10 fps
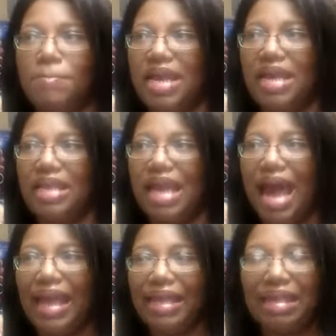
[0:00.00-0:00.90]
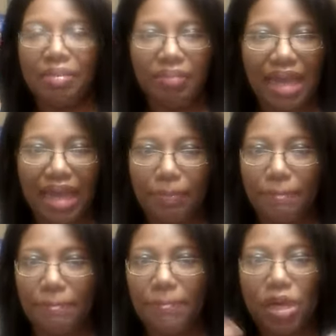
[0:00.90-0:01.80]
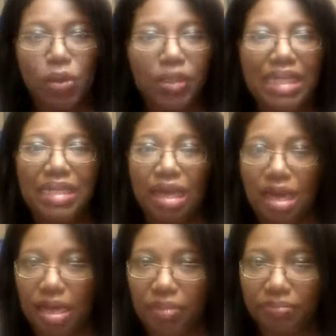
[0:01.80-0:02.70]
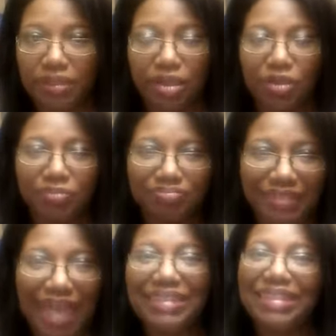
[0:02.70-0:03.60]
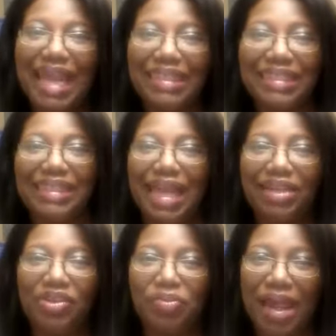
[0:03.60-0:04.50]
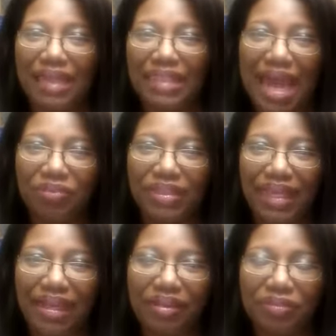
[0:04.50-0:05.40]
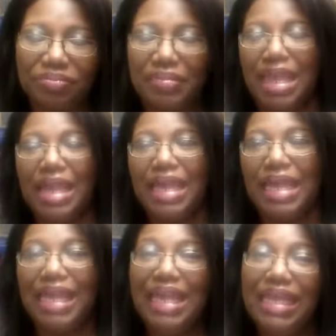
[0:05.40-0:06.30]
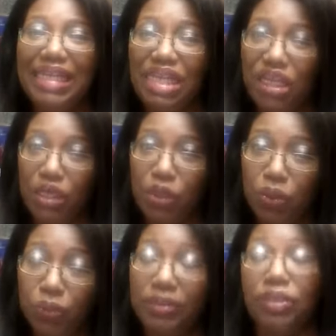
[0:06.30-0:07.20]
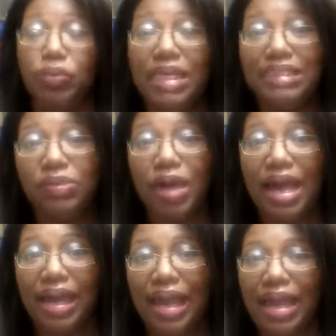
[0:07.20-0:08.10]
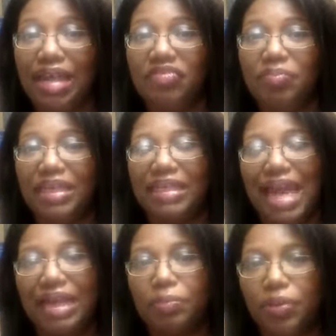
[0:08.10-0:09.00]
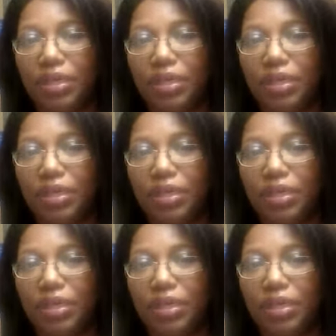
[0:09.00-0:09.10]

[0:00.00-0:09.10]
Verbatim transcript: But I am like burning up. So I just had to get that little rant out there anywho, the reason why I have been kind of